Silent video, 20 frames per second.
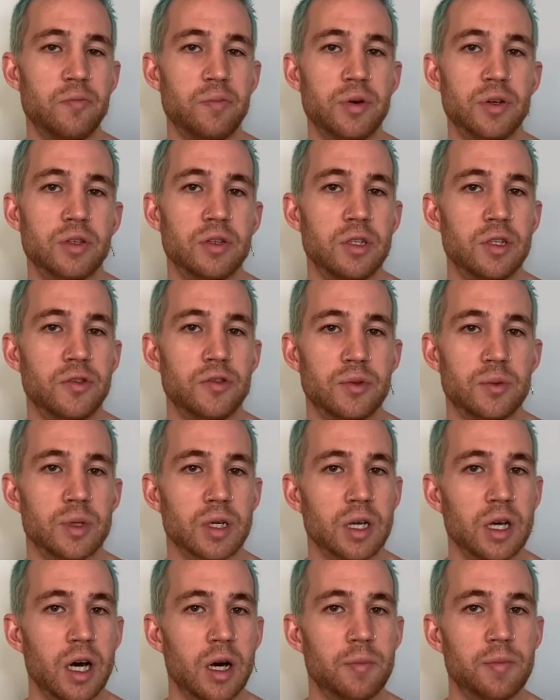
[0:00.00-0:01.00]
pulled from a
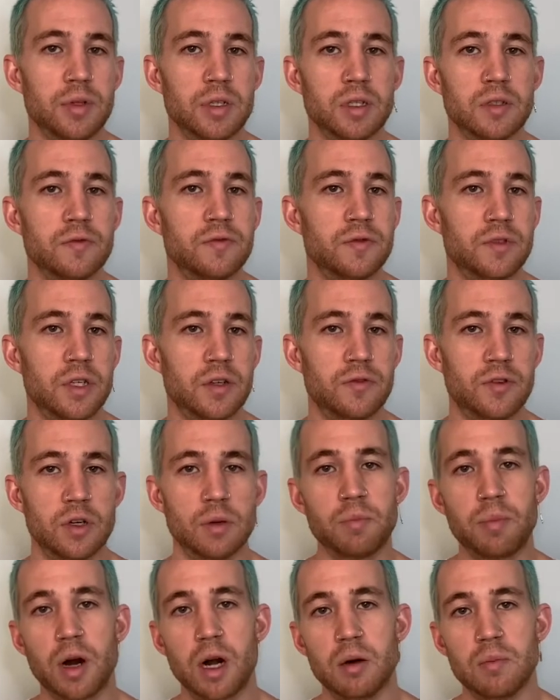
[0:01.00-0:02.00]
couple of
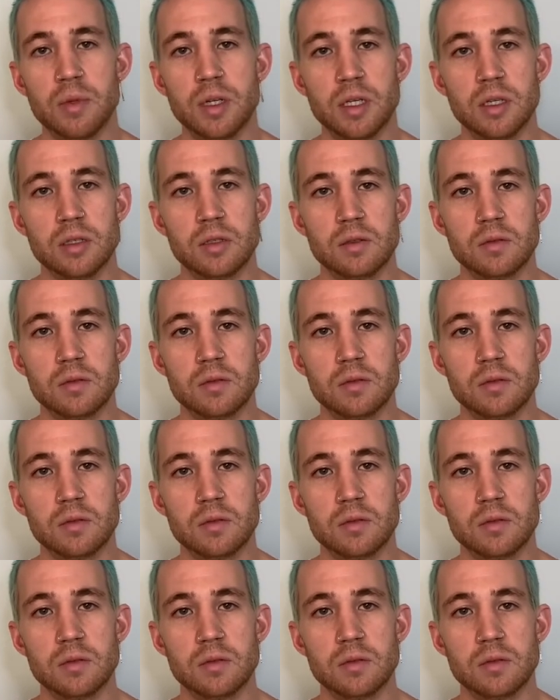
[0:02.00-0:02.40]
different apartment